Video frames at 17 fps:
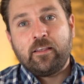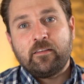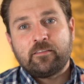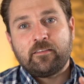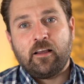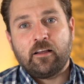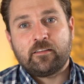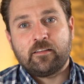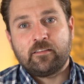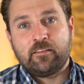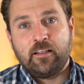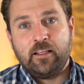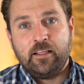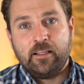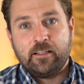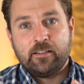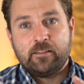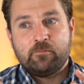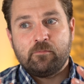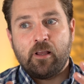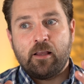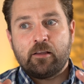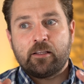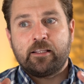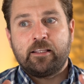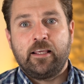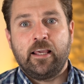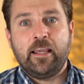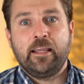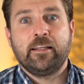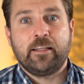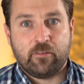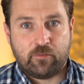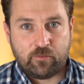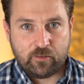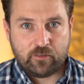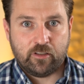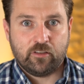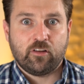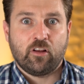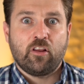you start to see key differences,